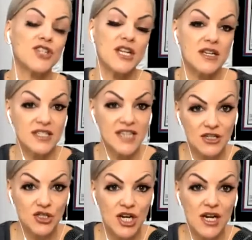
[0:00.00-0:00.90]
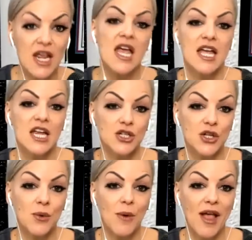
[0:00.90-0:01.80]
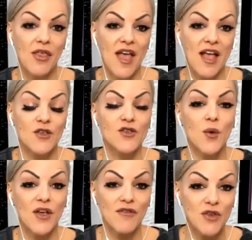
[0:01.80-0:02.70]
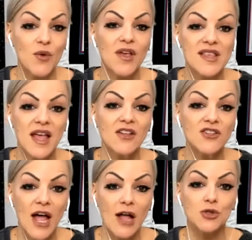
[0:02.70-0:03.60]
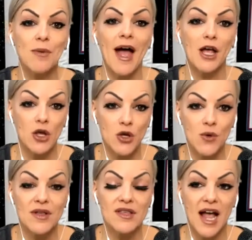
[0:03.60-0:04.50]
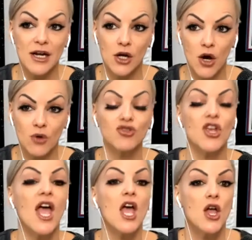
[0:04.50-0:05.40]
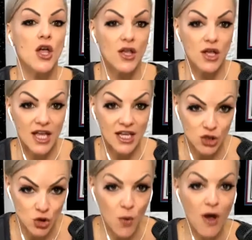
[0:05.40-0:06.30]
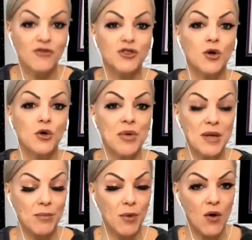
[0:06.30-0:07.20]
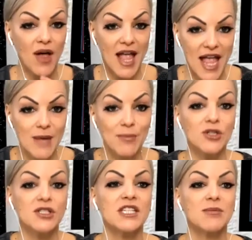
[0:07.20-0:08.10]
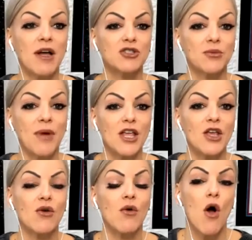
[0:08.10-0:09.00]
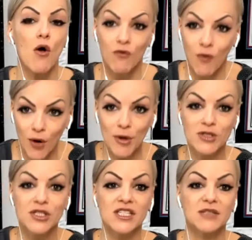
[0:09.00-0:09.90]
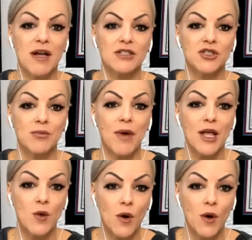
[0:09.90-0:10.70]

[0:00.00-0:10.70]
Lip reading: and attention into the right thing? So if you can sell a challenge pack, you can sign a coach. It's 12 total people, 8 personally sponsored by you, 4 personally sponsored by your